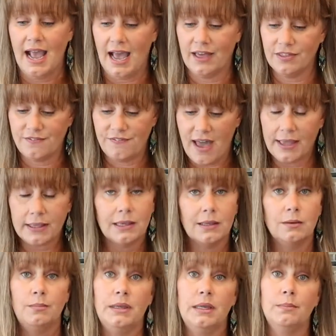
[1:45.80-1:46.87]
And the fat
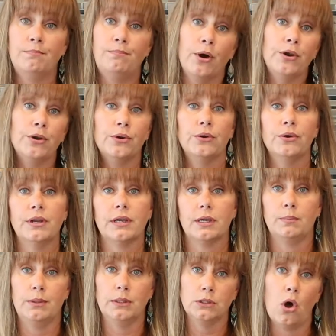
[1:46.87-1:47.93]
can be butter, it
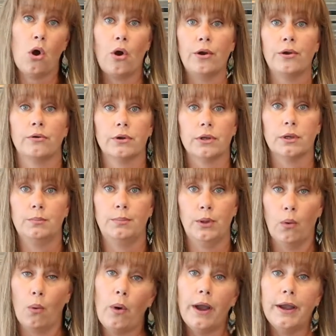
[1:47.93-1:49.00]
could be lard, or it could
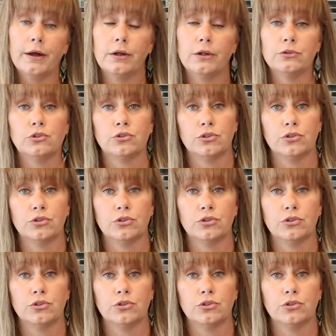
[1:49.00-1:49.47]
be oil.